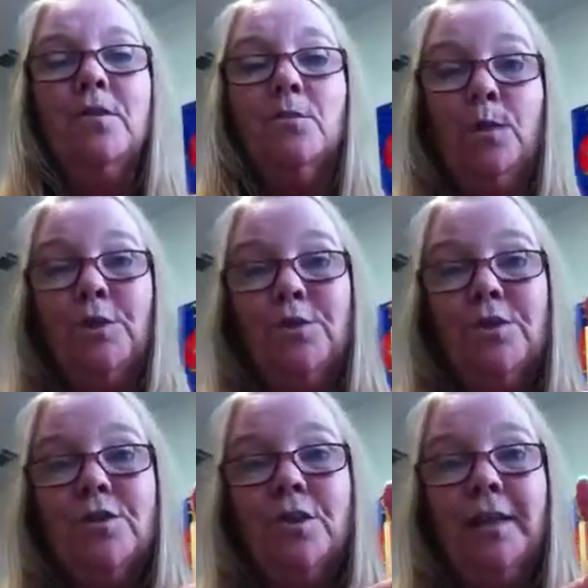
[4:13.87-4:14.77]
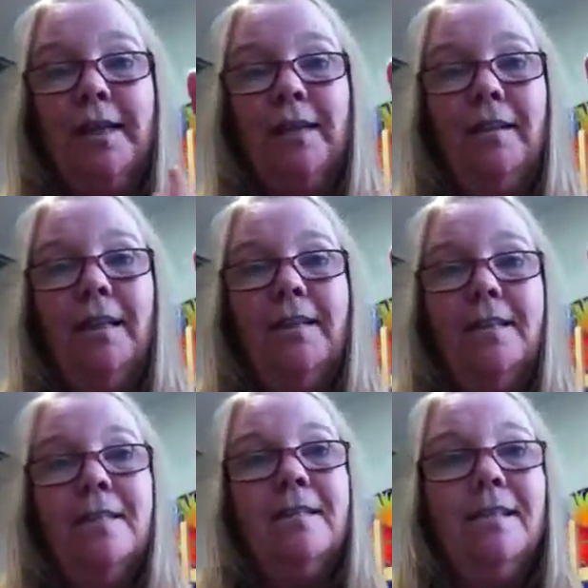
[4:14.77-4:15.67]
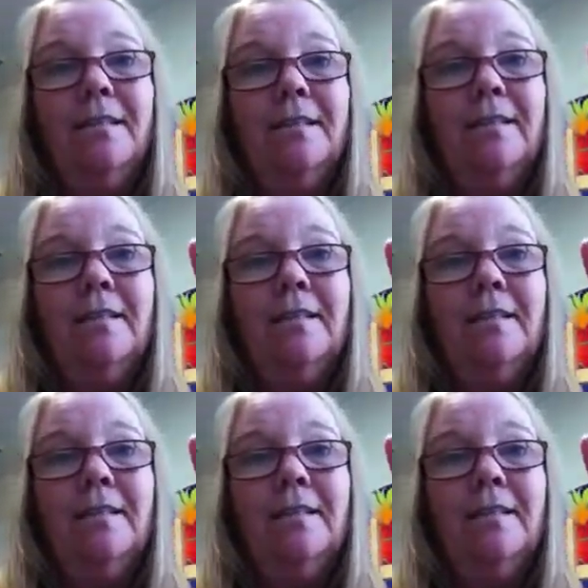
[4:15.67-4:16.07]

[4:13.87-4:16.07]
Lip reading: when you're just starting out, like this little